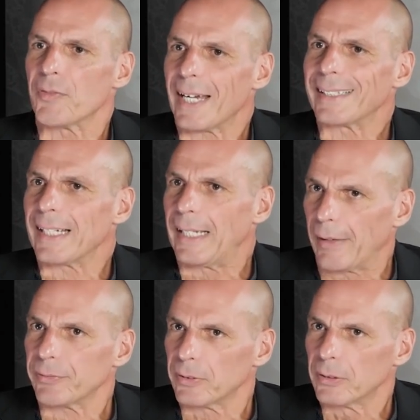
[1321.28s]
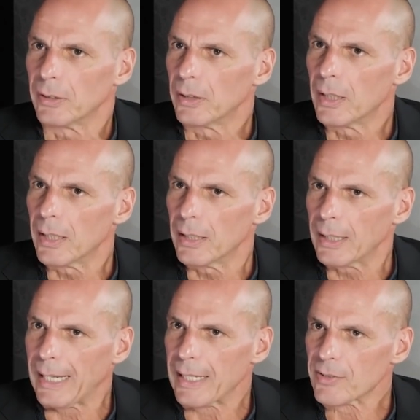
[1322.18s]
of the radical left
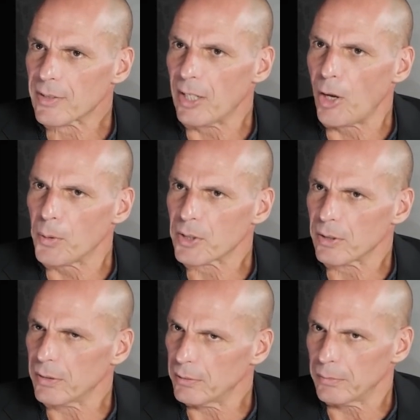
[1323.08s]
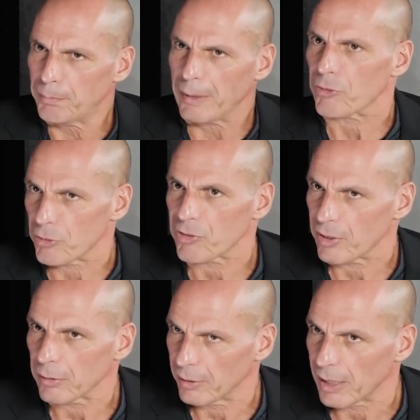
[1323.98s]
cuts the lowest pensions
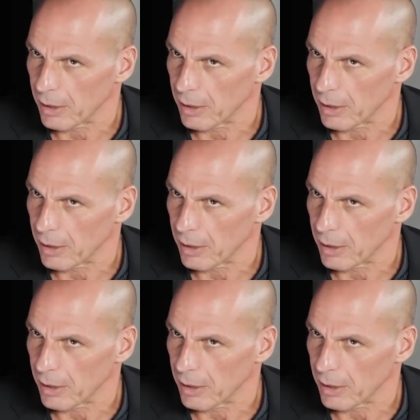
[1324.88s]
that there